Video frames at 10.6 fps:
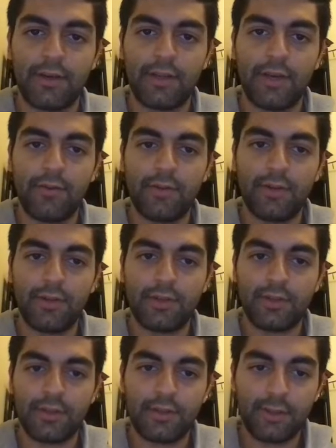how that
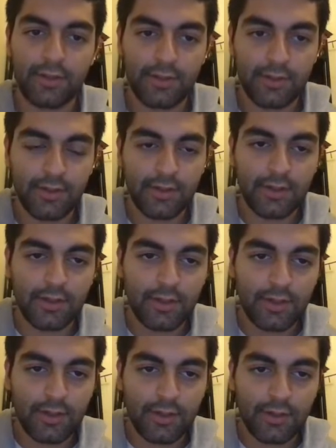works?
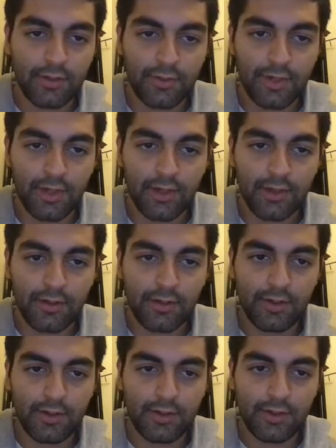Go down
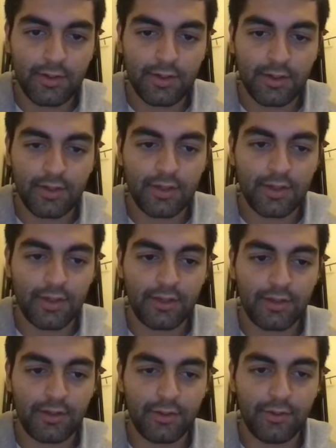in a
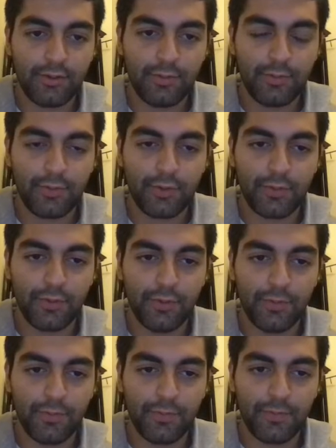little loop, boop boop.